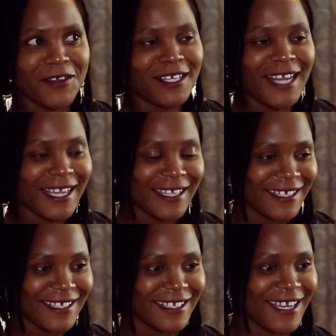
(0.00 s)

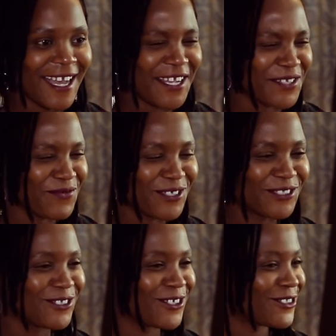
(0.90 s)
luckily, I
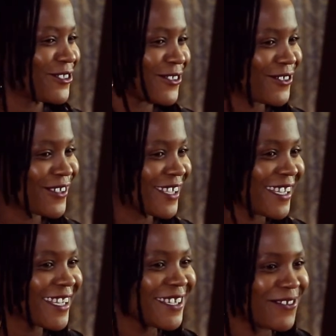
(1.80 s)
was not so
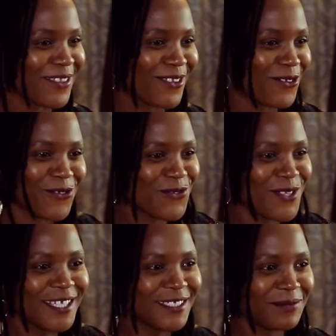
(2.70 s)
keen on those
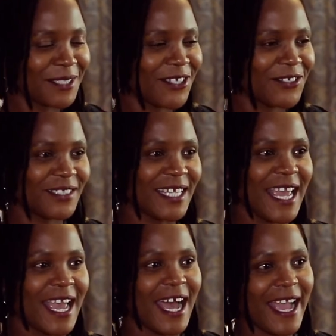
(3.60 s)
things because
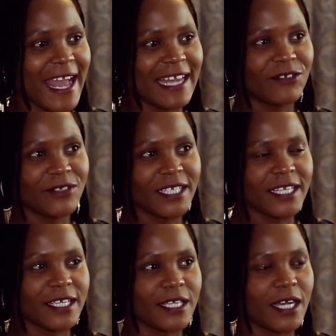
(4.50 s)
I had
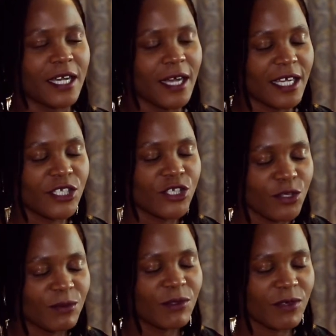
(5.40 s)
really
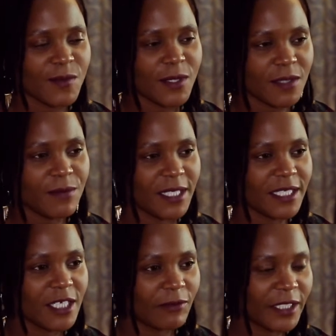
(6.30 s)
assumed the
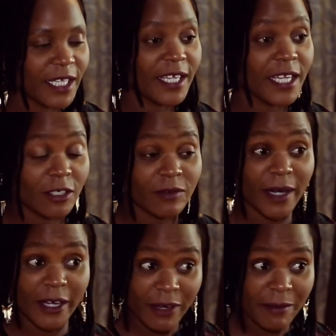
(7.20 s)
responsibility of taking care of
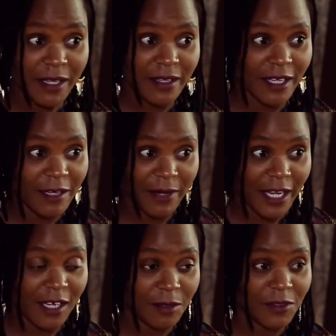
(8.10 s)
my grandmother and my
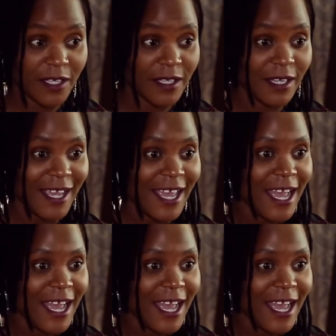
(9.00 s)
younger brother.